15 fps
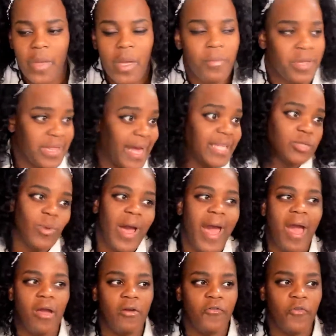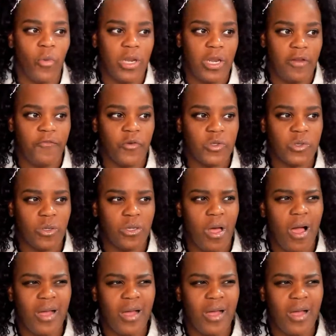But that's why I avoided it for so long.